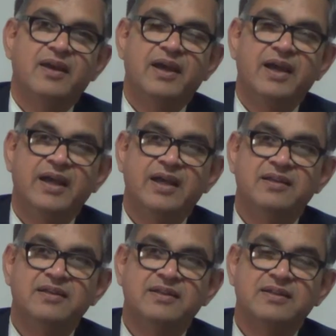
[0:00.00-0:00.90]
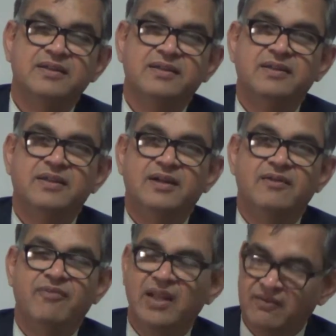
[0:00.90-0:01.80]
and uh,
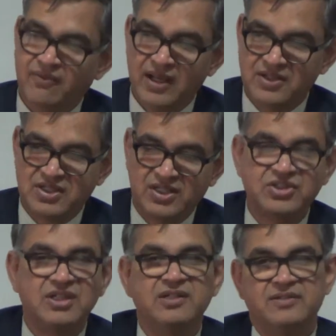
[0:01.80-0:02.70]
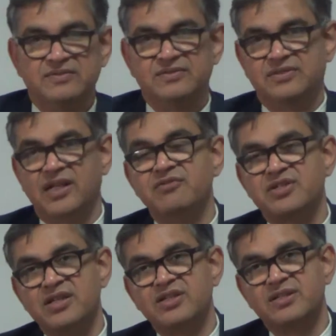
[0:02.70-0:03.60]
very well structured
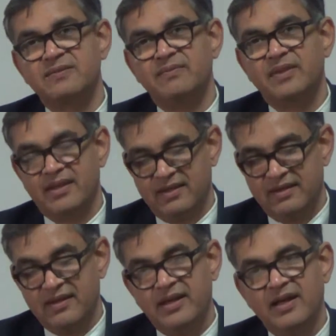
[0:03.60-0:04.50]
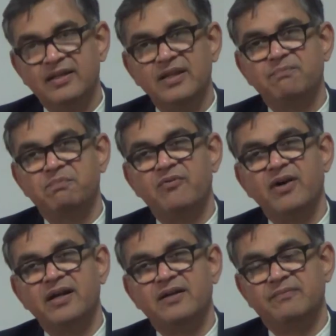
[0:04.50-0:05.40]
services and they
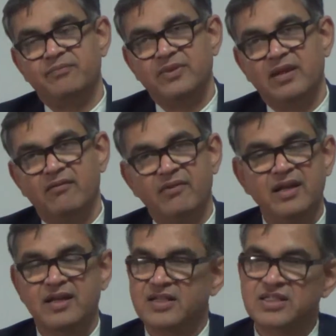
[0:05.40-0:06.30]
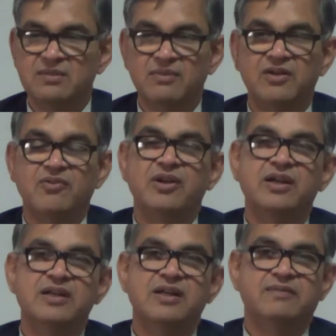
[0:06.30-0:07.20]
provide very customer
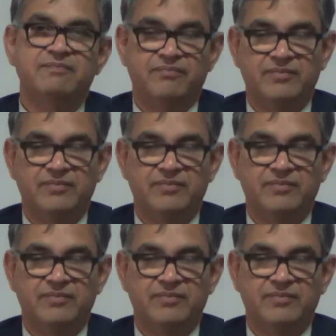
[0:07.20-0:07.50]
oriented